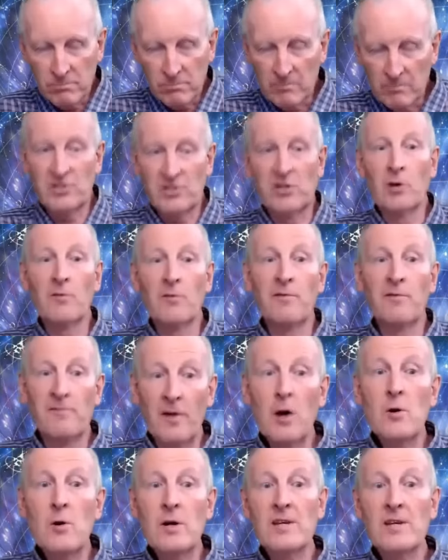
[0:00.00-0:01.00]
we're still
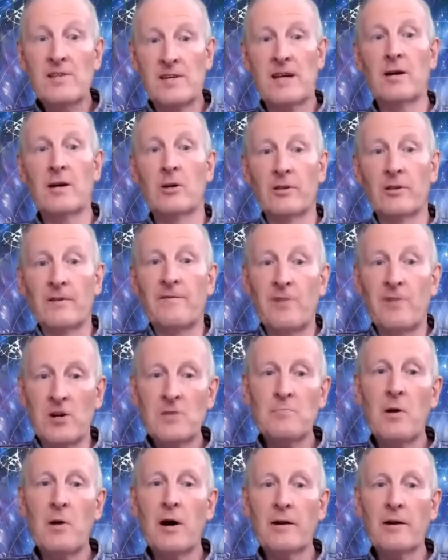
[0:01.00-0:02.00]
focusing on the
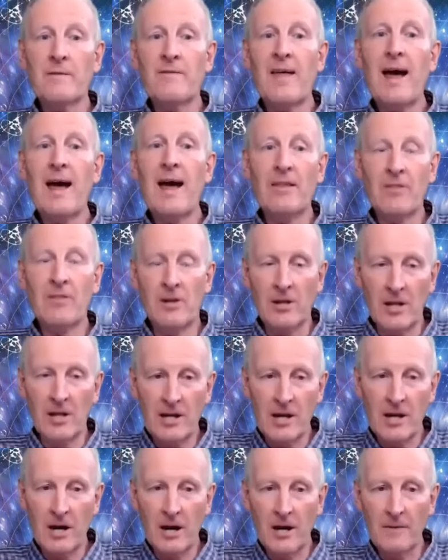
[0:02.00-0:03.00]
first part of that, the
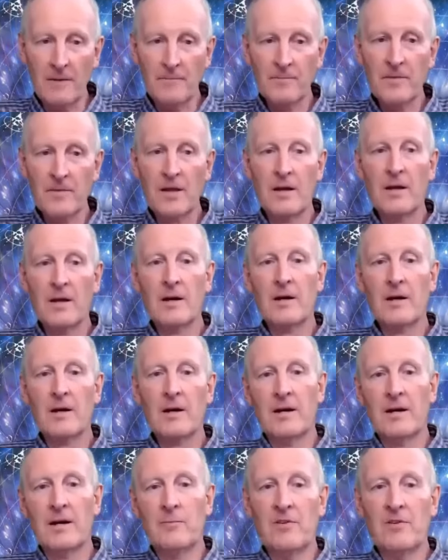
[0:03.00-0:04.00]
Lakar.
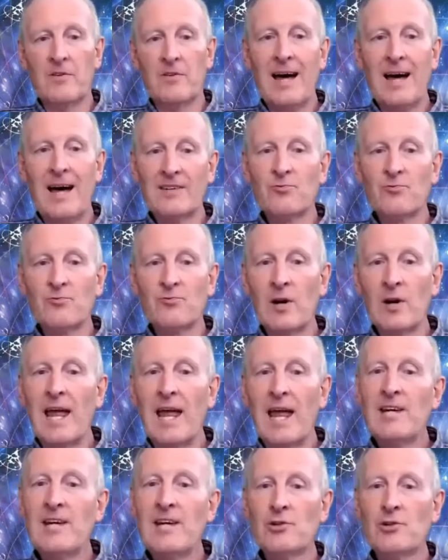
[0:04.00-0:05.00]
That's
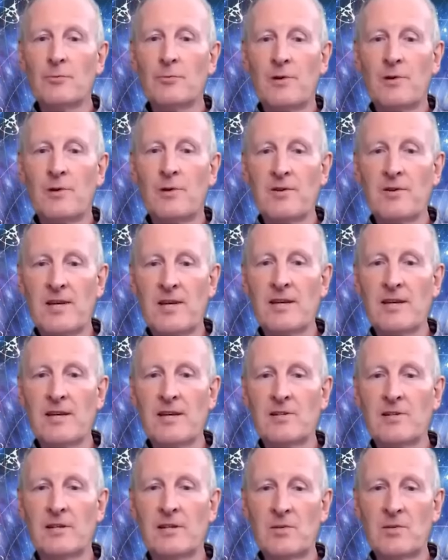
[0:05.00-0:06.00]
relational
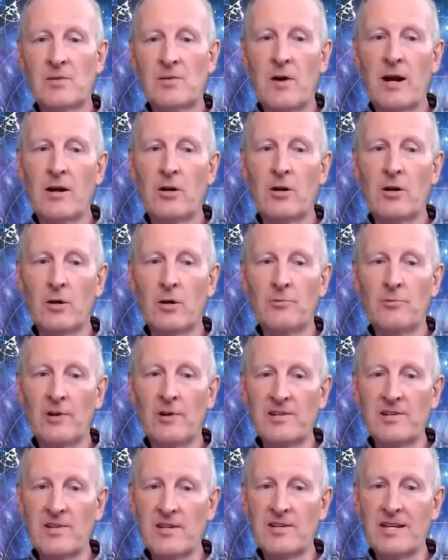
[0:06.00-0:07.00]
process is where God
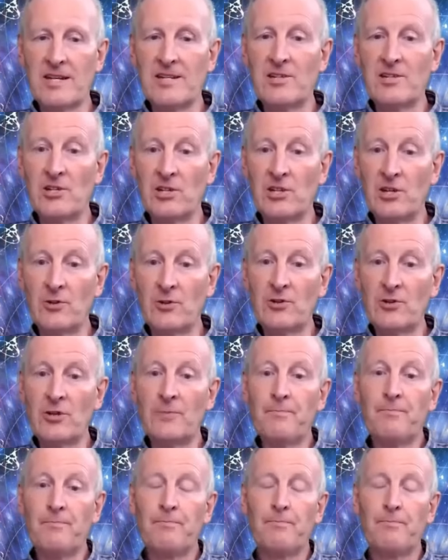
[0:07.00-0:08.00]
brings us into
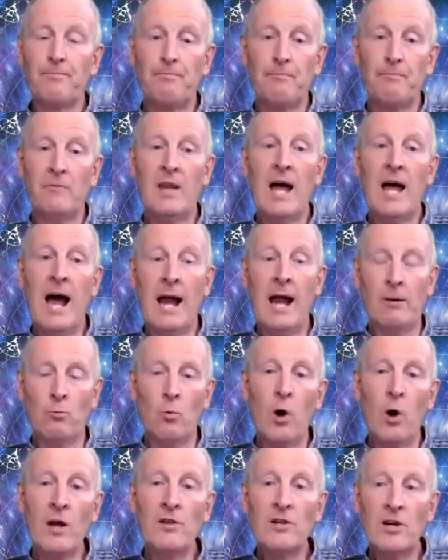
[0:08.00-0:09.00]
union and
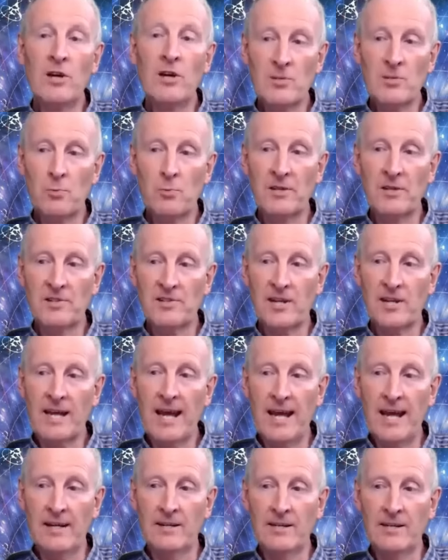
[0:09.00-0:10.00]
oneness once
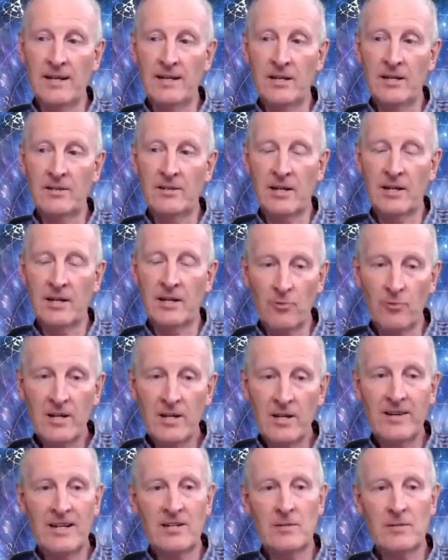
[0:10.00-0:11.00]
again in a degree
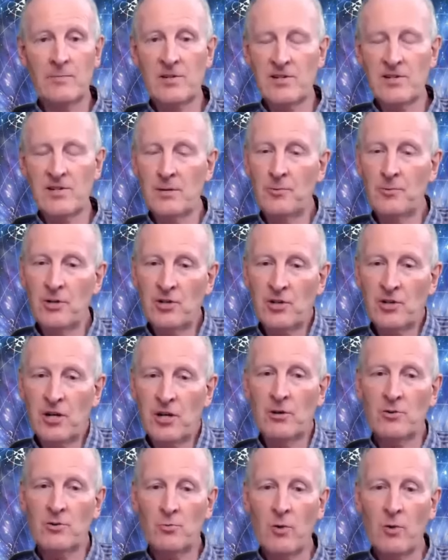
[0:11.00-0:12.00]
of intimacy which
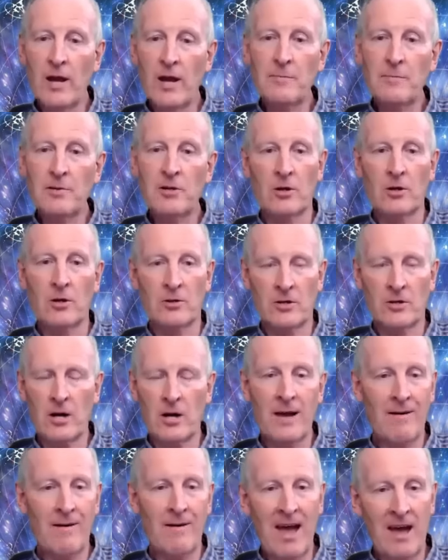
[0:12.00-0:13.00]
goes way beyond
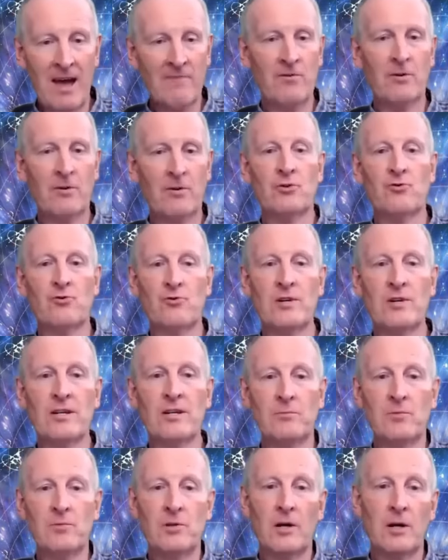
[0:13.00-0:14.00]
I ever
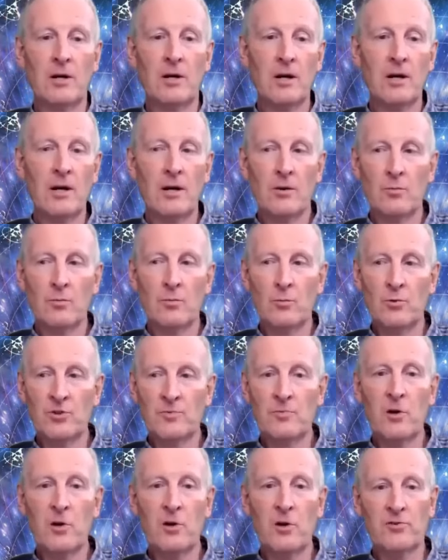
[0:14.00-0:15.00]
dreamed
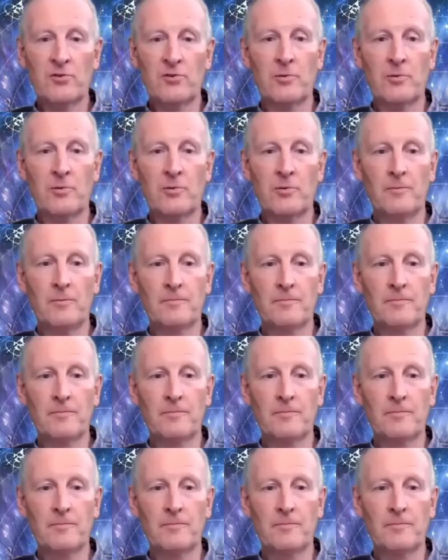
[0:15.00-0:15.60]
was possible.